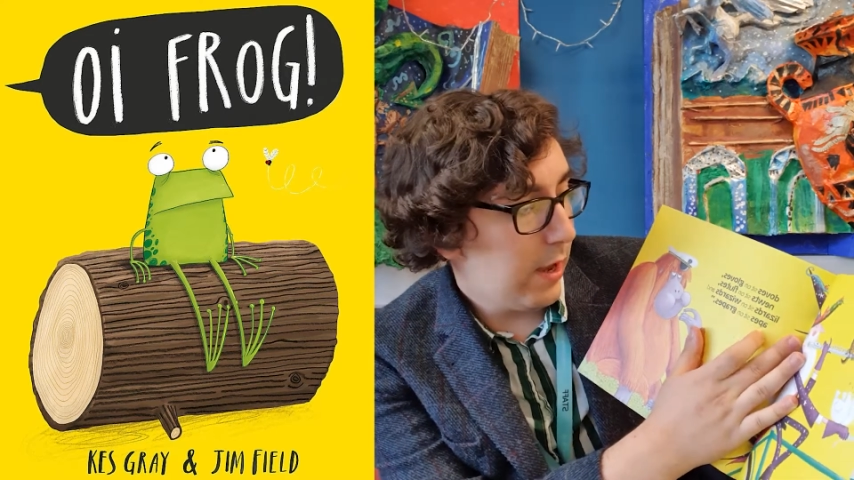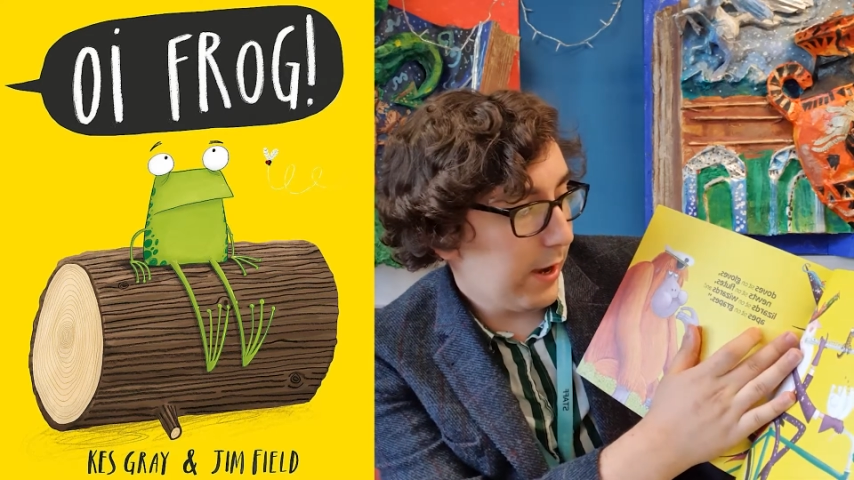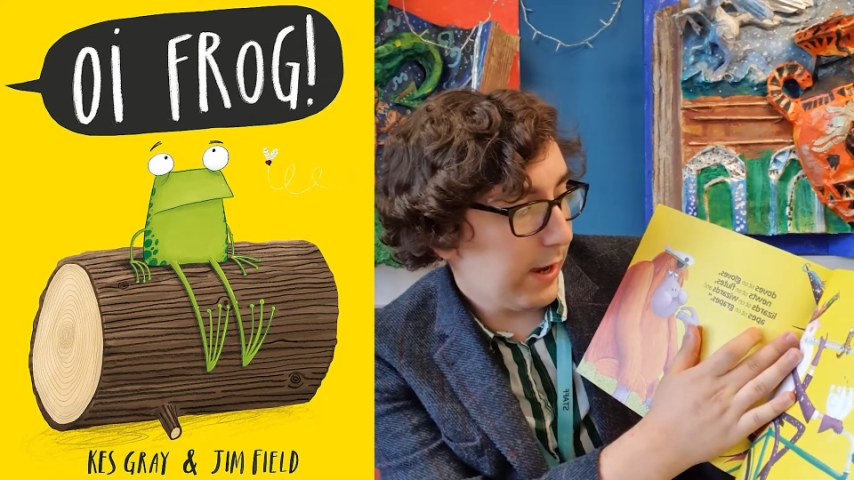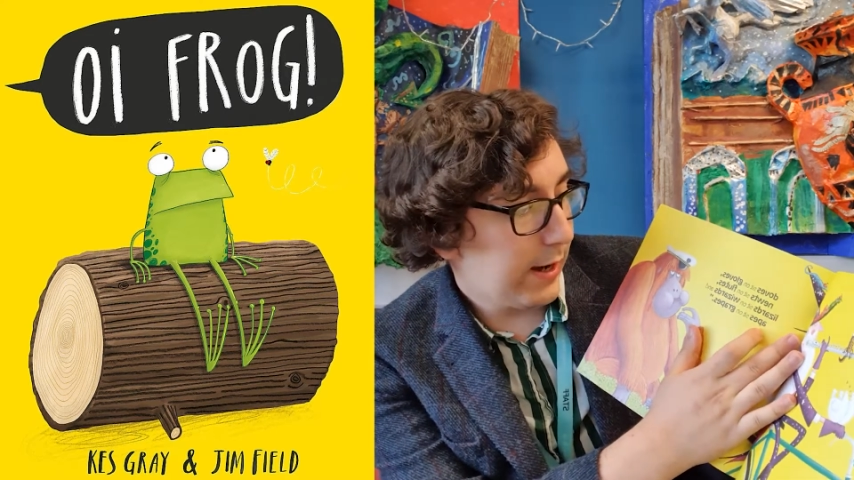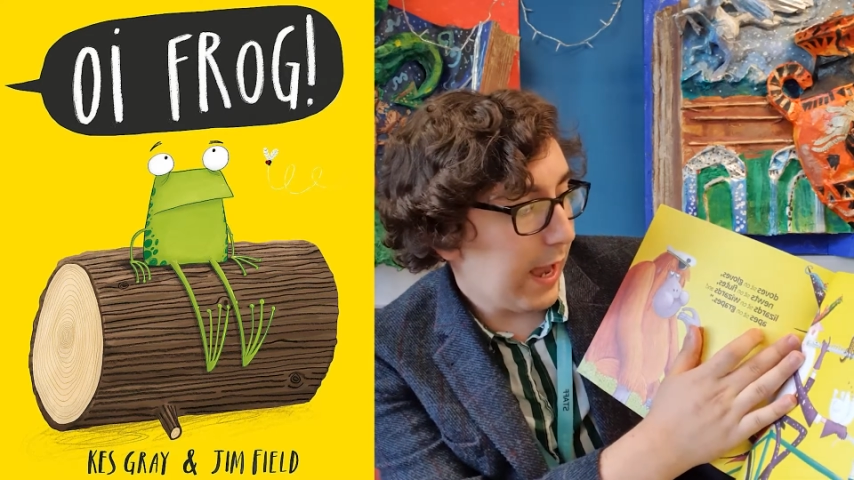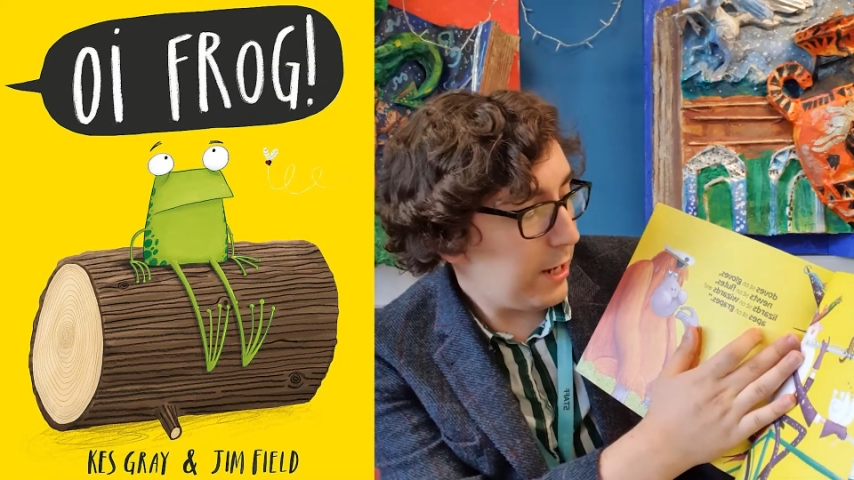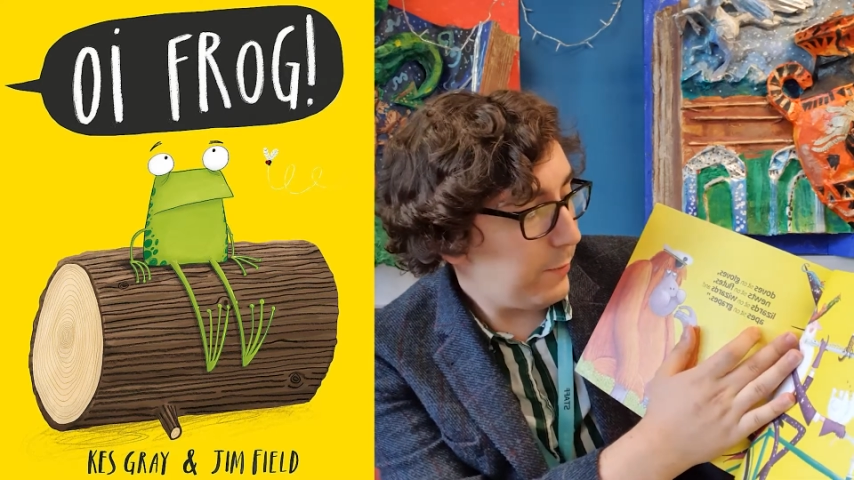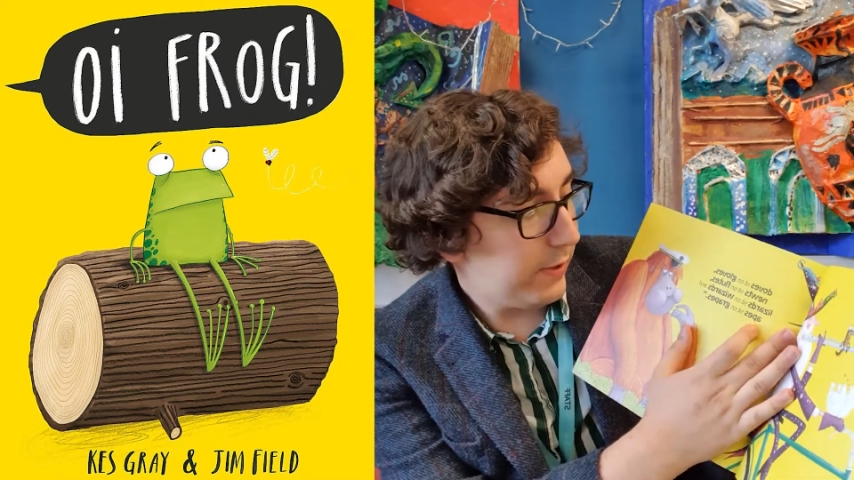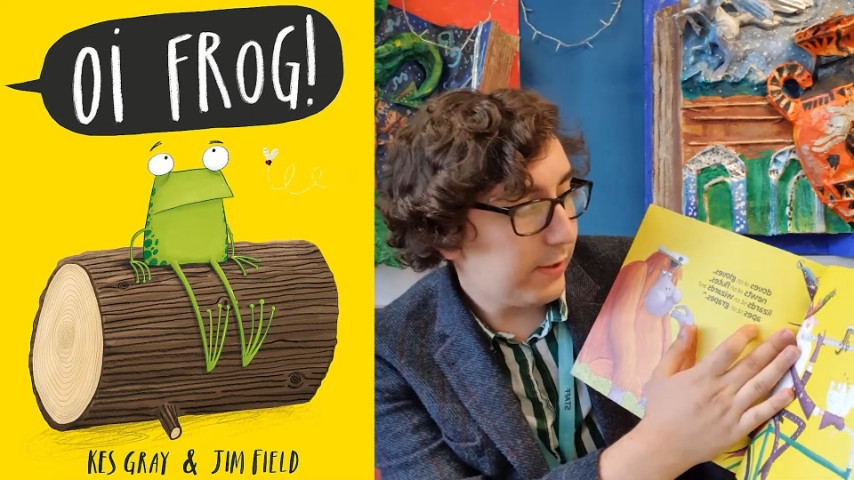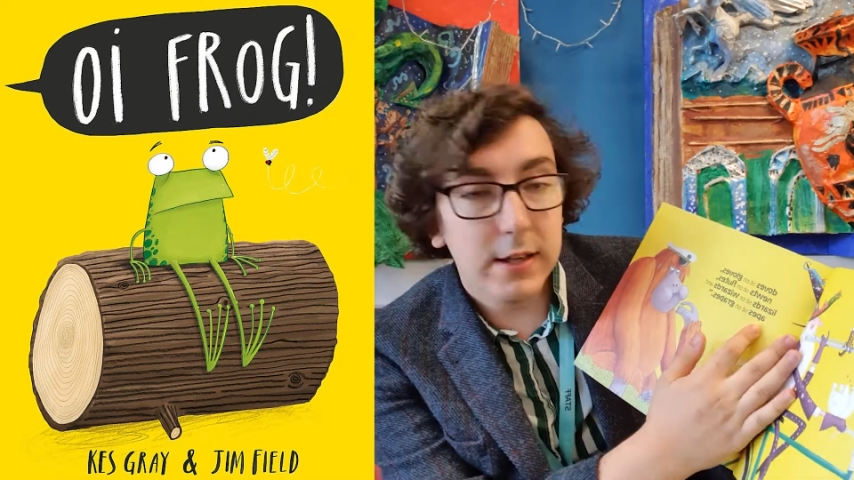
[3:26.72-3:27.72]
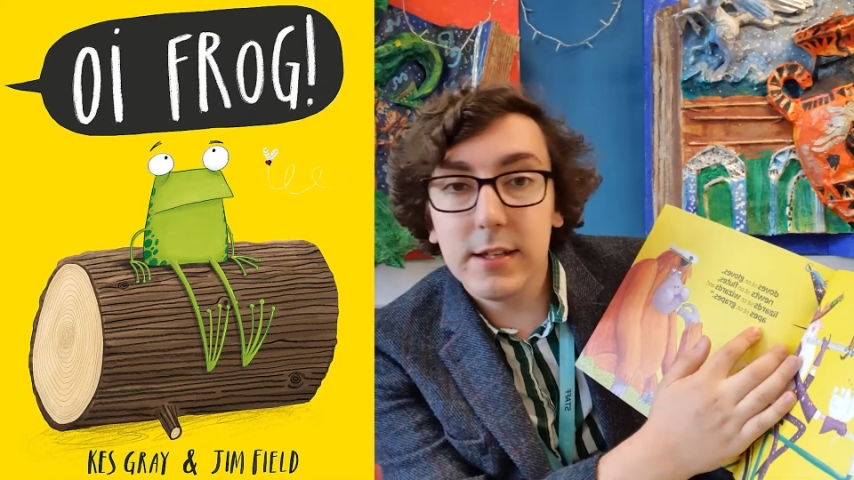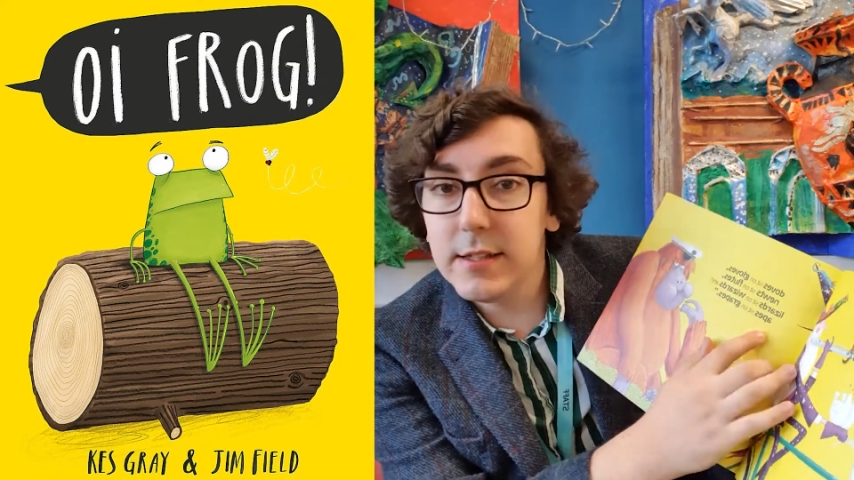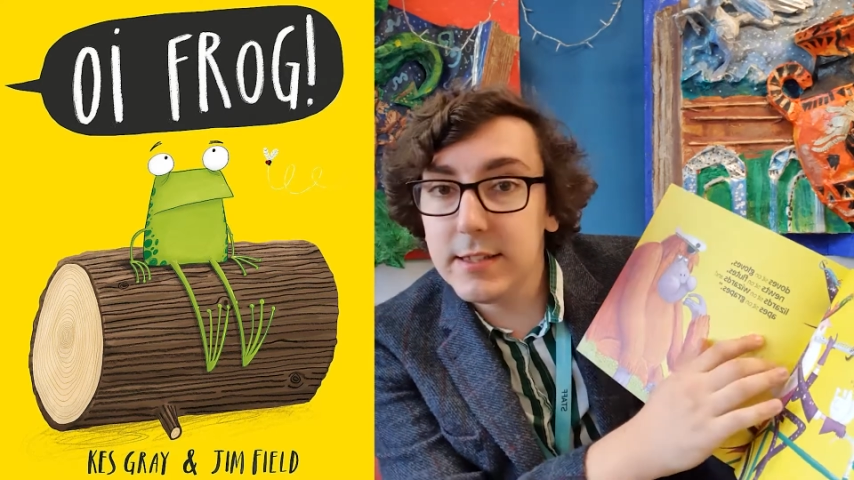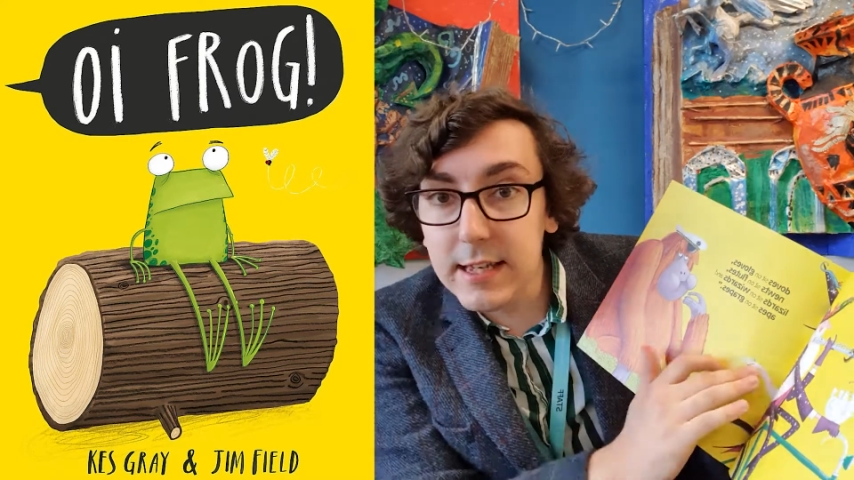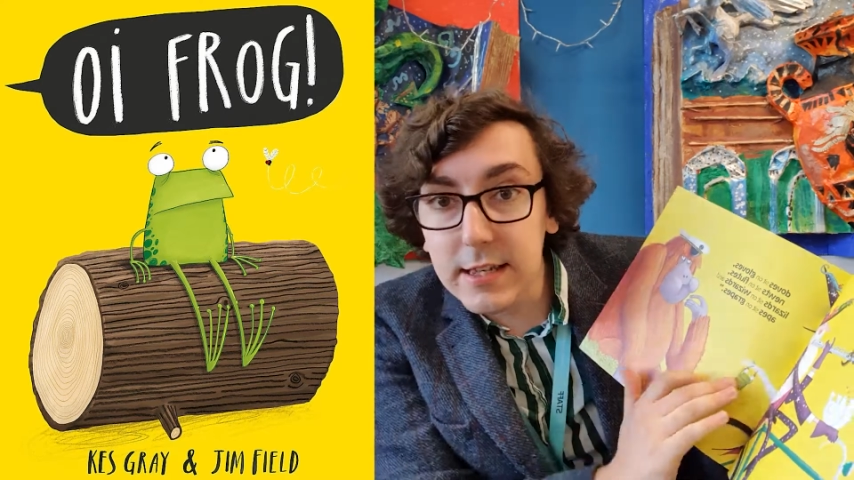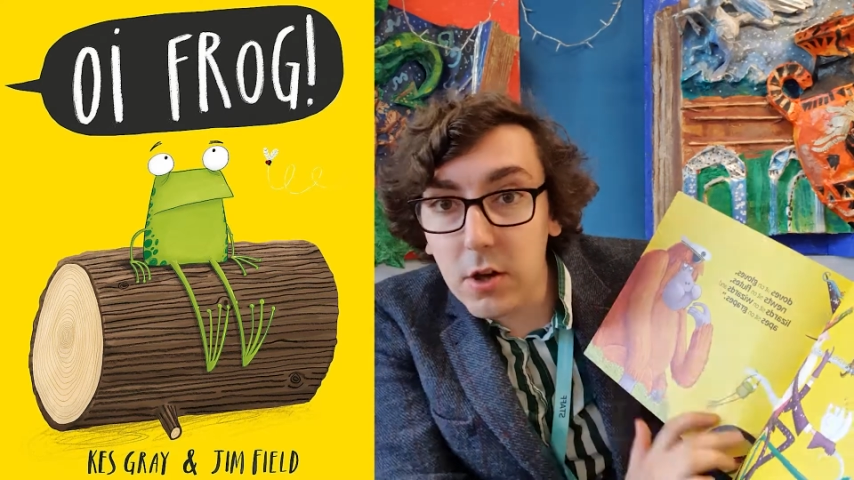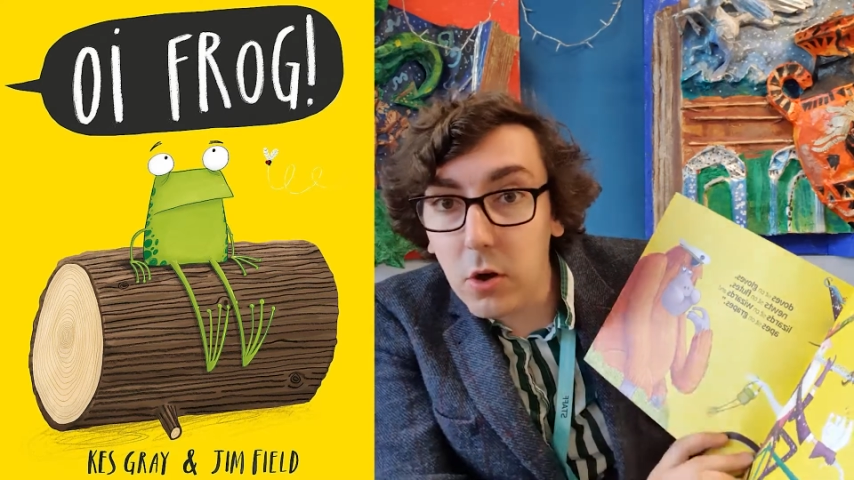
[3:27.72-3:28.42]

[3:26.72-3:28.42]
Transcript: And apes sit